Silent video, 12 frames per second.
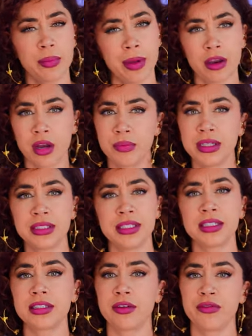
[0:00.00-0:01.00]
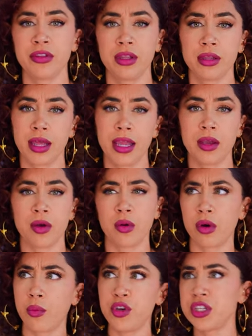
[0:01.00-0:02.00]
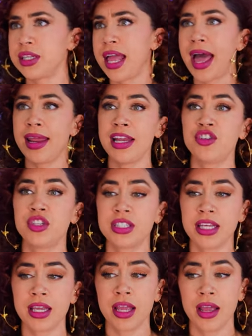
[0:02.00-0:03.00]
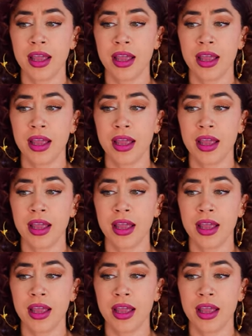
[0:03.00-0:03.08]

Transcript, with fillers: about our business of feeling like, are, are we just an ad agency?